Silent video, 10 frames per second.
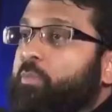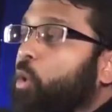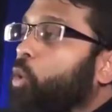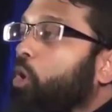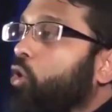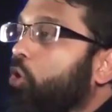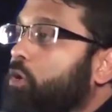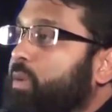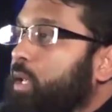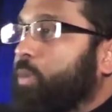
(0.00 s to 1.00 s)
people were
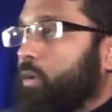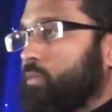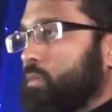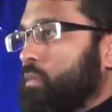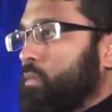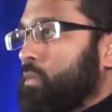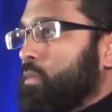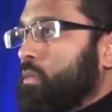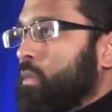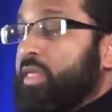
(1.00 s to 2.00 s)
good people.
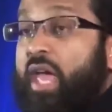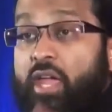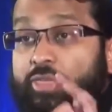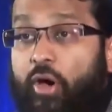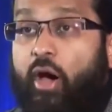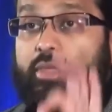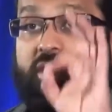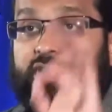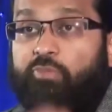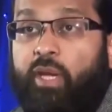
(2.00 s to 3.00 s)
They thought
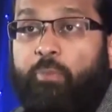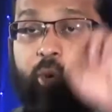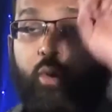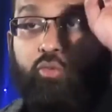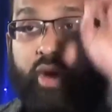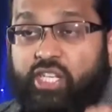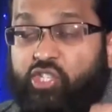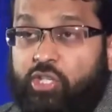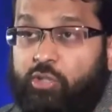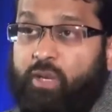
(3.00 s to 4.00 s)
these people were
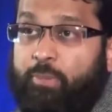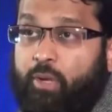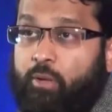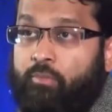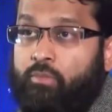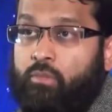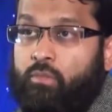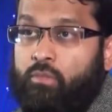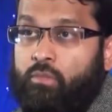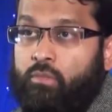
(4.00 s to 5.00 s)
righteous people.
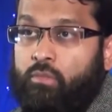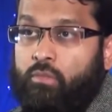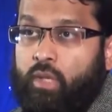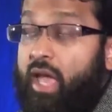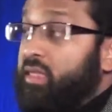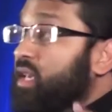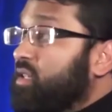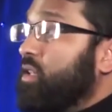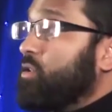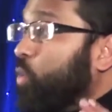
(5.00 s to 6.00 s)
And
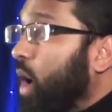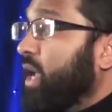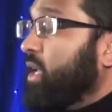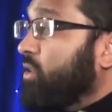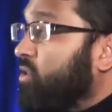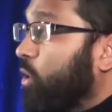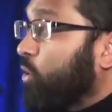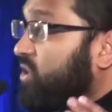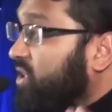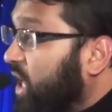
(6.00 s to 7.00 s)
this is why it's
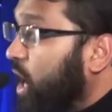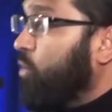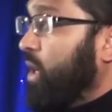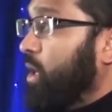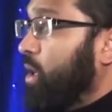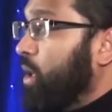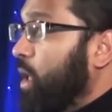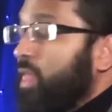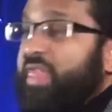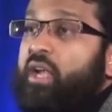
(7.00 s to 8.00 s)
so scary,
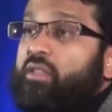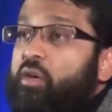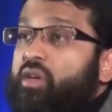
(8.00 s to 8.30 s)
that